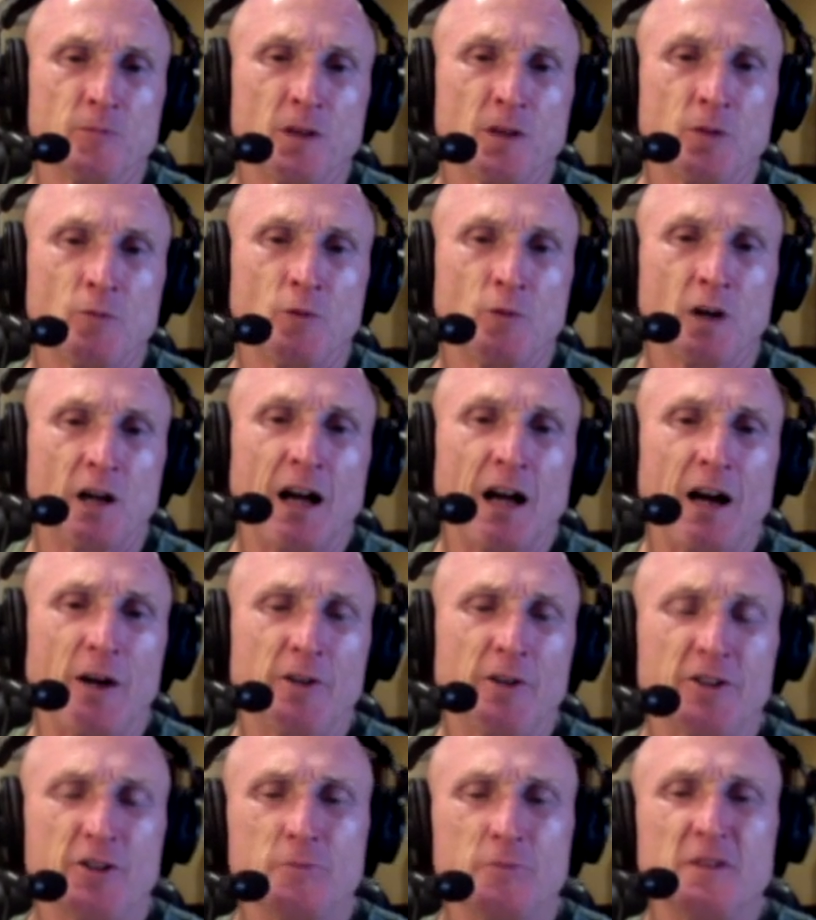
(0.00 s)
Well, how
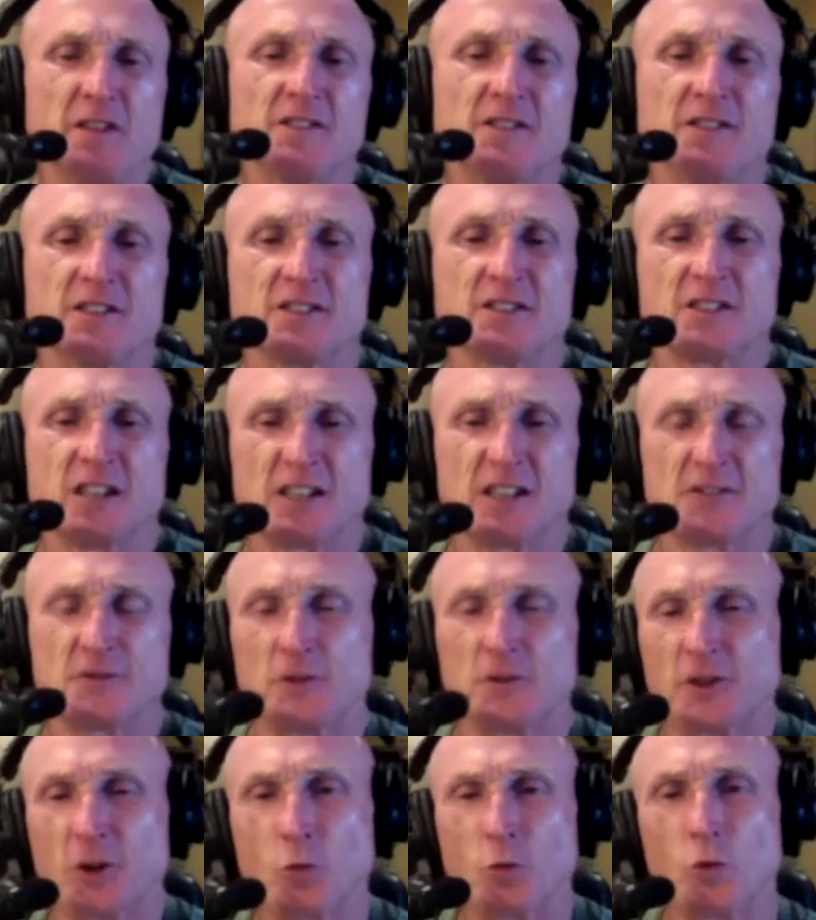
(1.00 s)
do you be
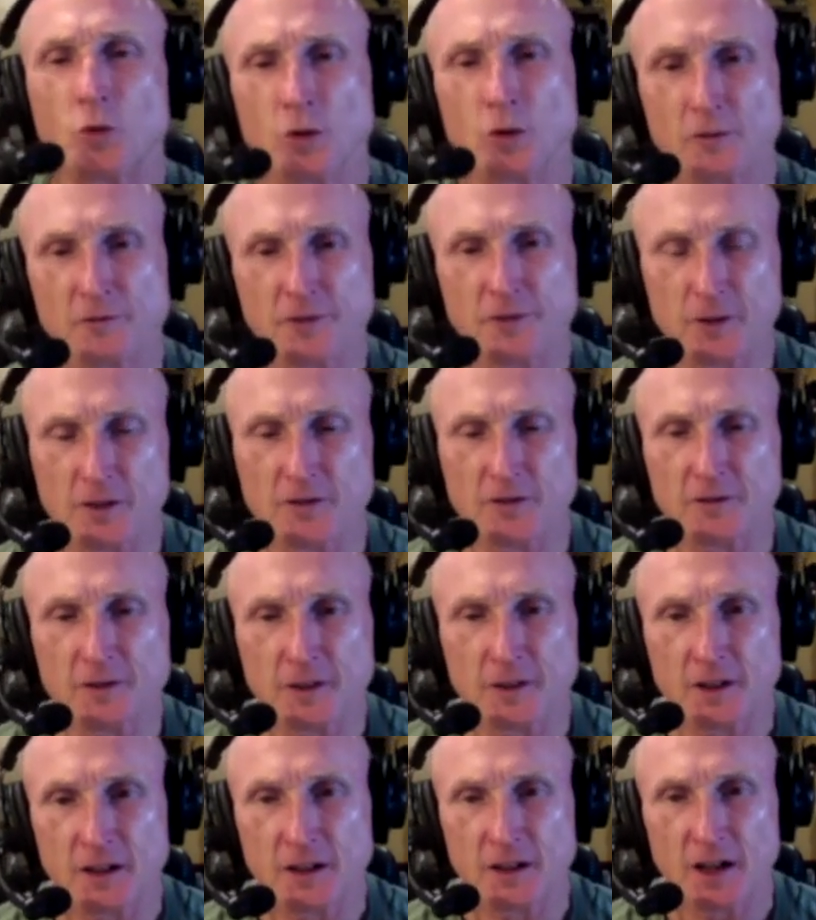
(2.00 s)
successful in a world full of
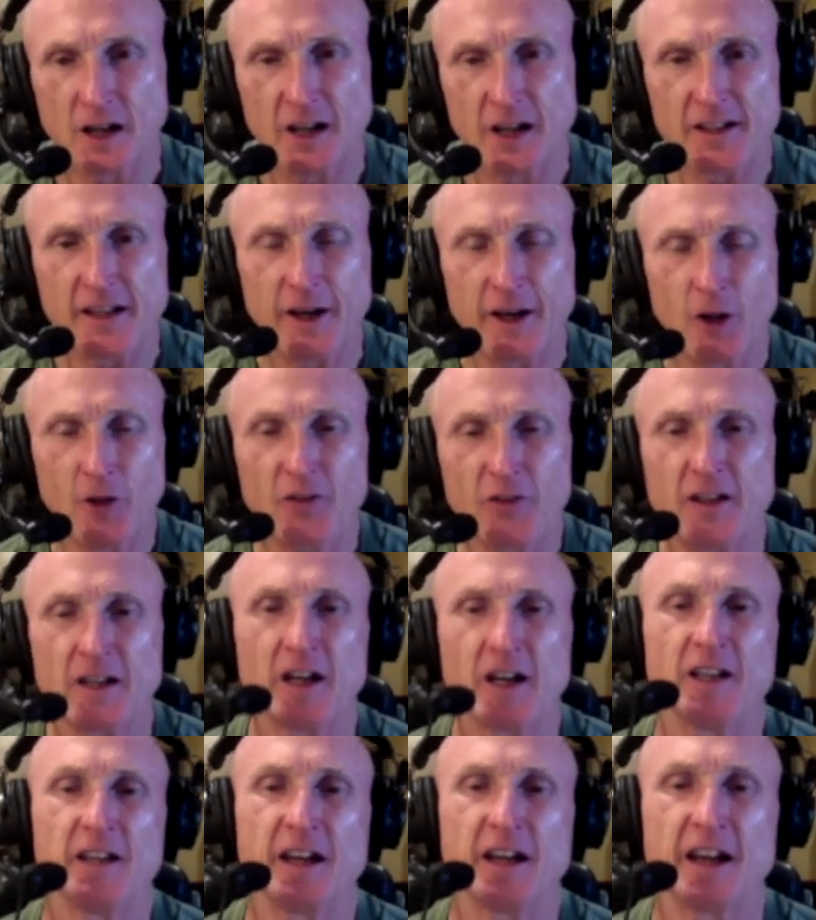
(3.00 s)
unhealthy,
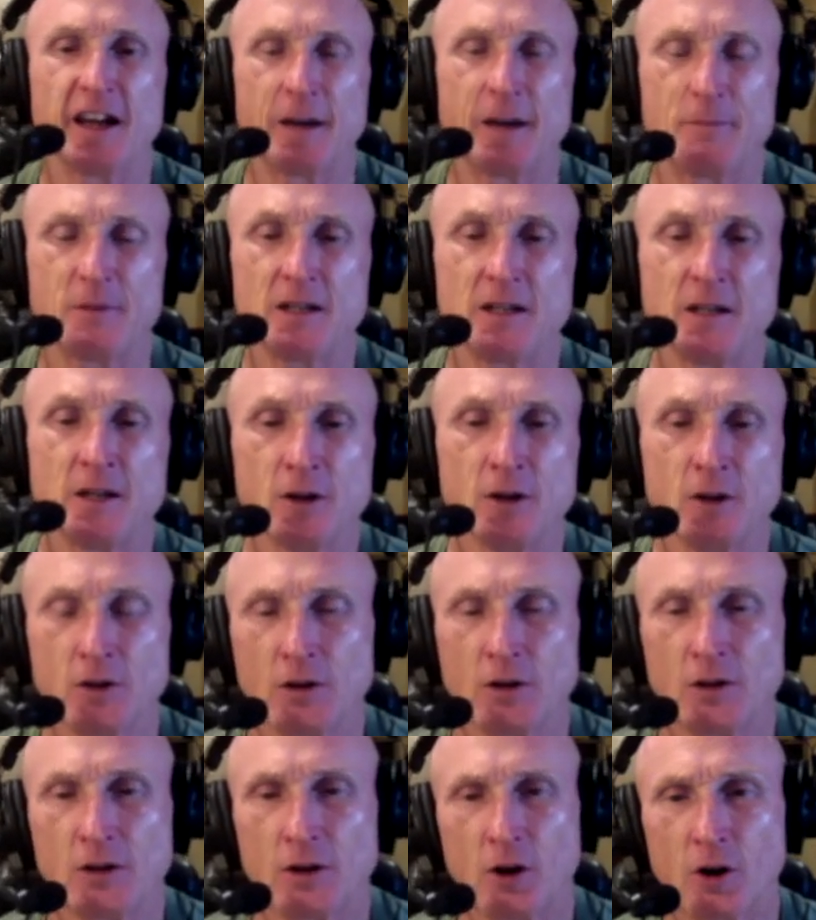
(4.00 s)
unhappy,
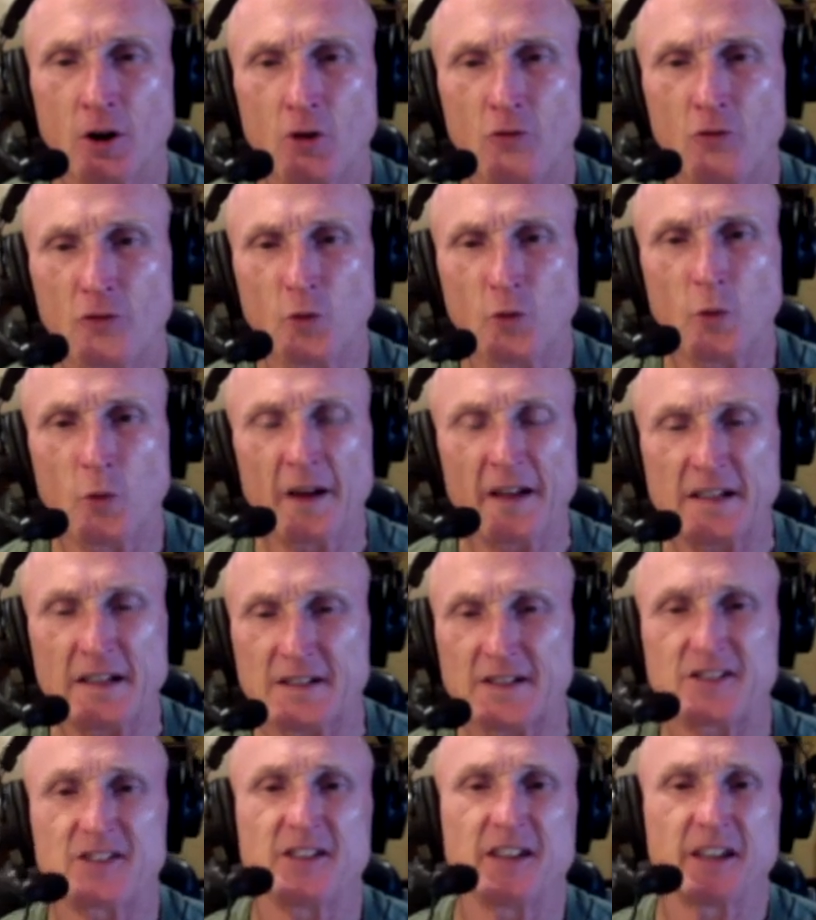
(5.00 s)
overweight,
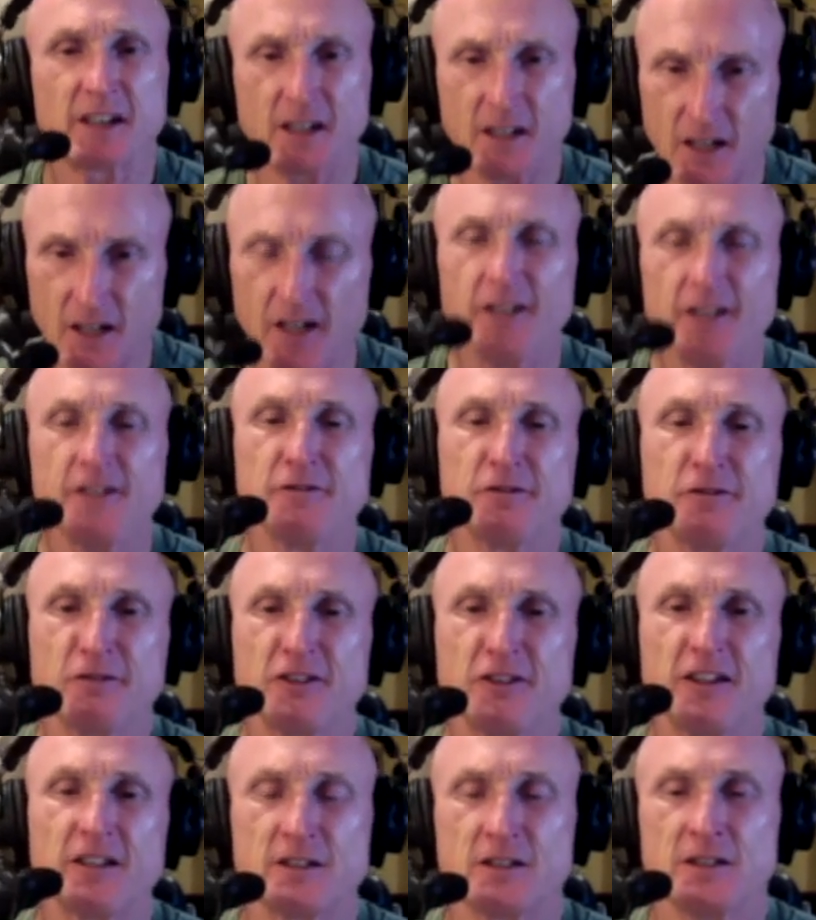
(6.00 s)
sick,
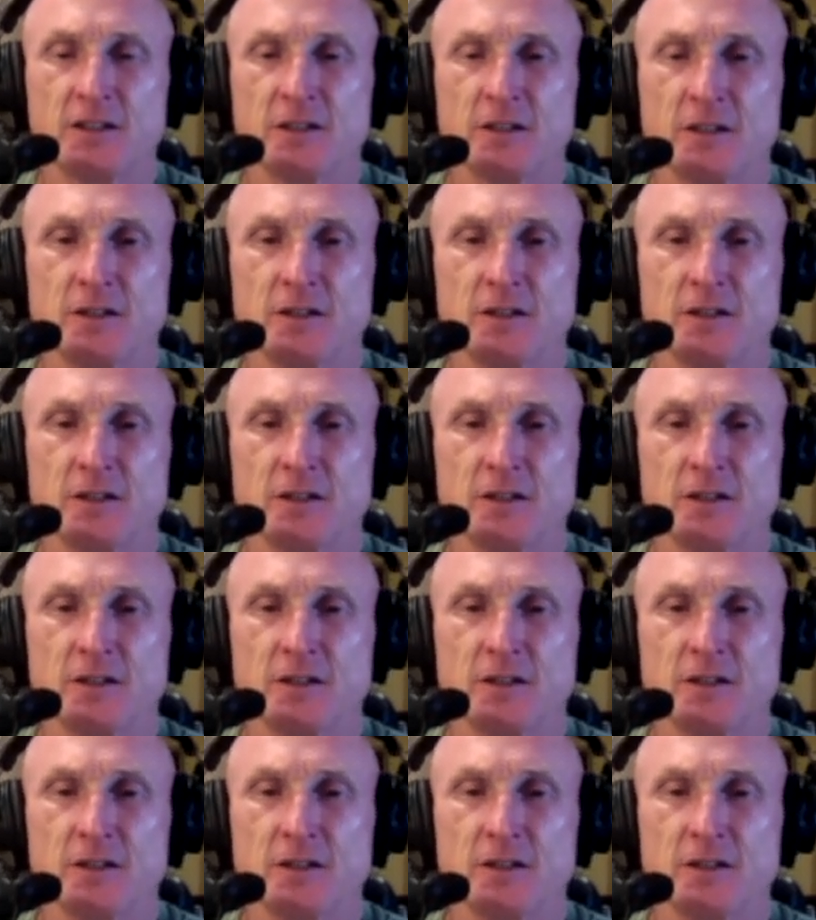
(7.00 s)
unfit,